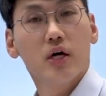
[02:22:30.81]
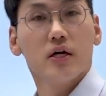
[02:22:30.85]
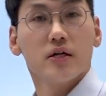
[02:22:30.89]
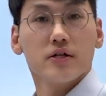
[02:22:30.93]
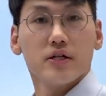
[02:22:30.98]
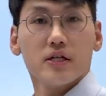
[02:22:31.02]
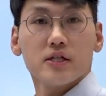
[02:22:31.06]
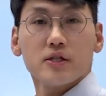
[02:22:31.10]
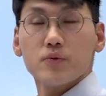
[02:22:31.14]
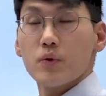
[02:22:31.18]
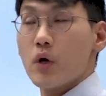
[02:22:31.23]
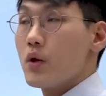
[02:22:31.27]

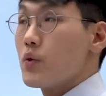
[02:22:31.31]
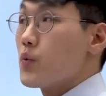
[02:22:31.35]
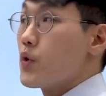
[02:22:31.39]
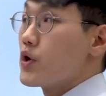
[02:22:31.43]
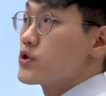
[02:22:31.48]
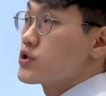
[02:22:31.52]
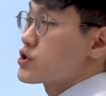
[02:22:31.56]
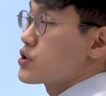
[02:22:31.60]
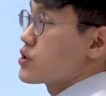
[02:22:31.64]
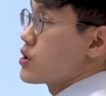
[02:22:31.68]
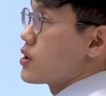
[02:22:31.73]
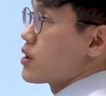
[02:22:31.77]
This one
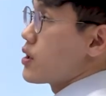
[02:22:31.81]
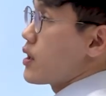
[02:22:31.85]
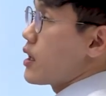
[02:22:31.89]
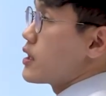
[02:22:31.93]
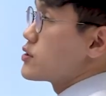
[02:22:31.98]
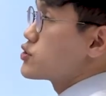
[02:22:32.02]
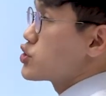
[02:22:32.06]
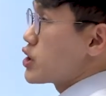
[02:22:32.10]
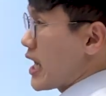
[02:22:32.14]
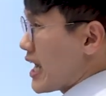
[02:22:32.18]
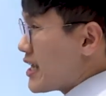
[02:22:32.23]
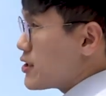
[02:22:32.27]
was
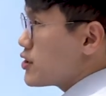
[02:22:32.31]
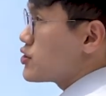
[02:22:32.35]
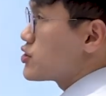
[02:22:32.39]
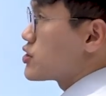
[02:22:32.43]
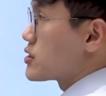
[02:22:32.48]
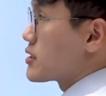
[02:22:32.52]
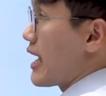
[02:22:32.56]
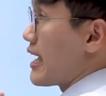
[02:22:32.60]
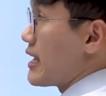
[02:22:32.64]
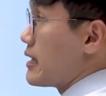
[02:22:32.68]
challenging